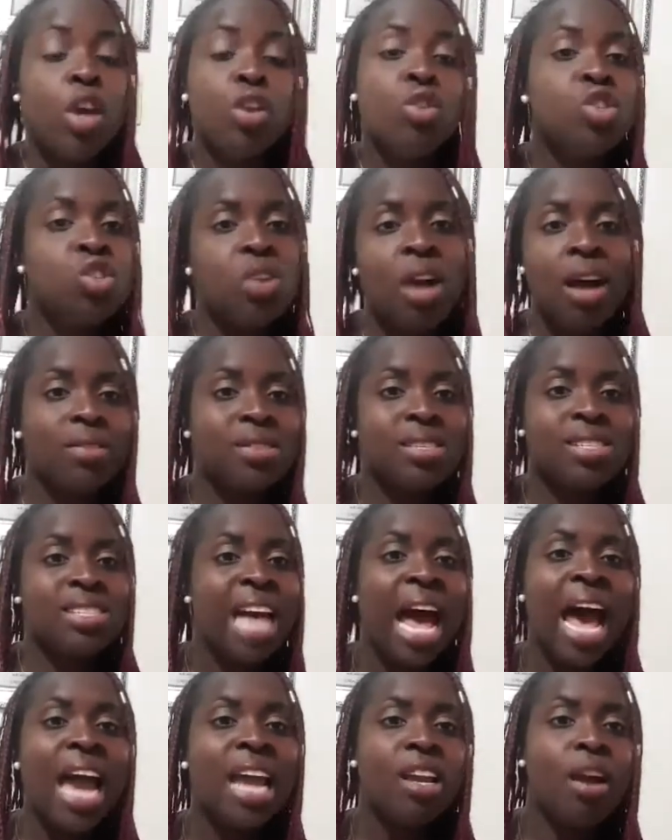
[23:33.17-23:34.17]
You should have
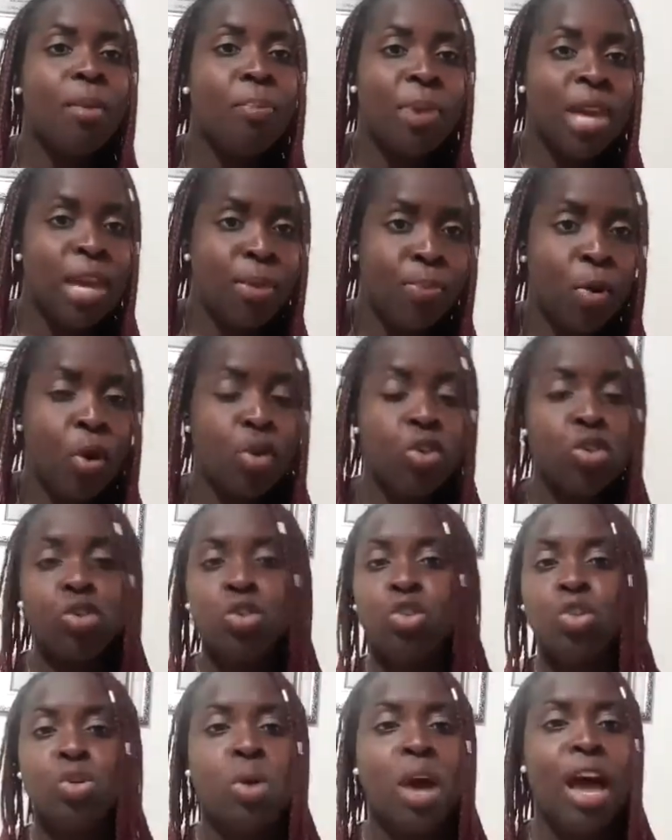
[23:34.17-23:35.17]
signed up people. You
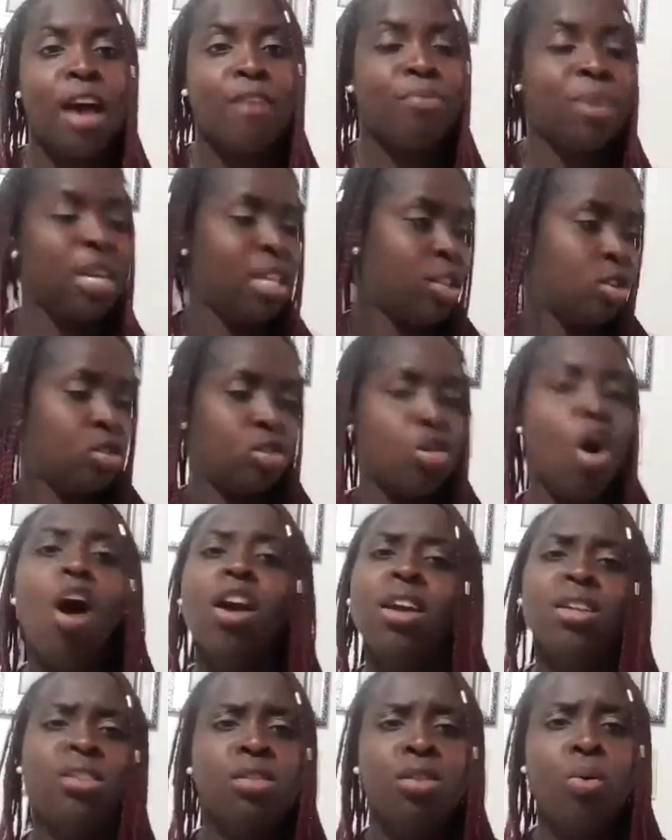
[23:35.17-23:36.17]
should have been
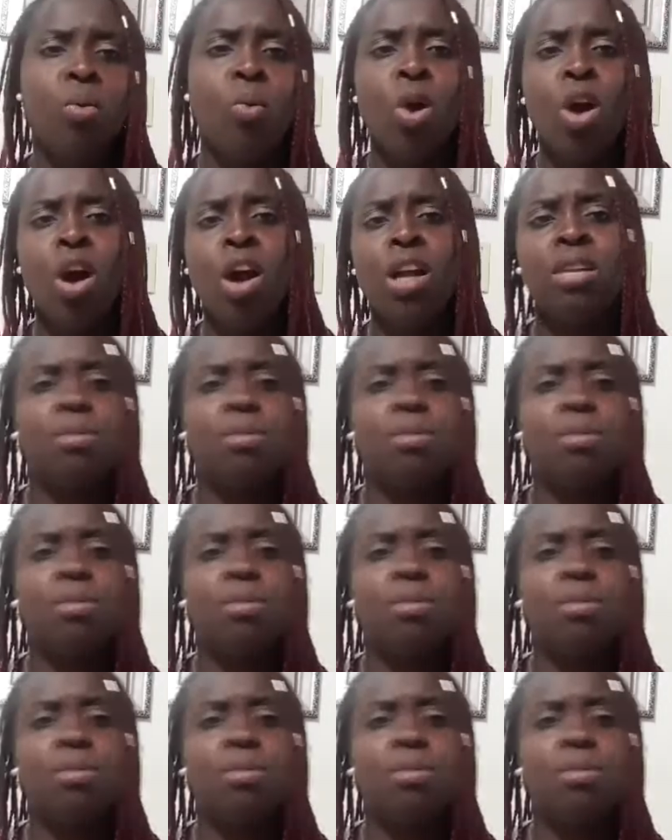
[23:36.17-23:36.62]
talking to the word,